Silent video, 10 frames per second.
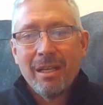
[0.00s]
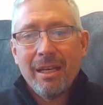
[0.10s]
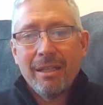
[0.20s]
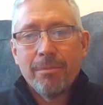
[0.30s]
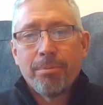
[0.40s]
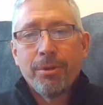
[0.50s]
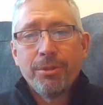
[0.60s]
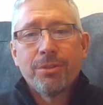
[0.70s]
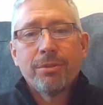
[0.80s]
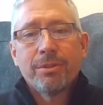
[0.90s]
the
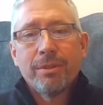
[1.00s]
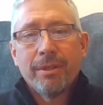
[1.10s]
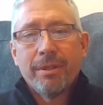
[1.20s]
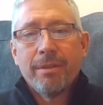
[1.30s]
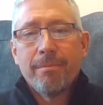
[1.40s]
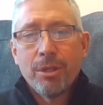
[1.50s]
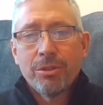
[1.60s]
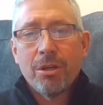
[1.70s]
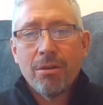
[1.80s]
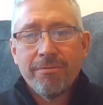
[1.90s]
producers, the
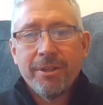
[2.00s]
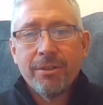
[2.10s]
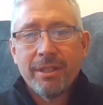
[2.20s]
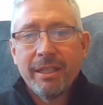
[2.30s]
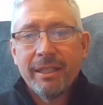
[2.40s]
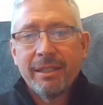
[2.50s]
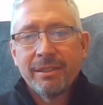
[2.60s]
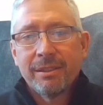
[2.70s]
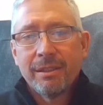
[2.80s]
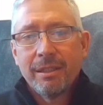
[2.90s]
most heartfelt thing
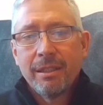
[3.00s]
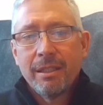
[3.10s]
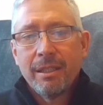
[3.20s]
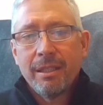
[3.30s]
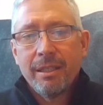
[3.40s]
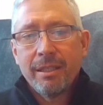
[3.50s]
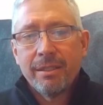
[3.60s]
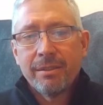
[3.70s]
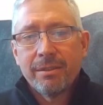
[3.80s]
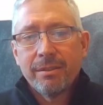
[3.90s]

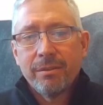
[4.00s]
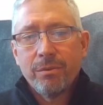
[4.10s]
is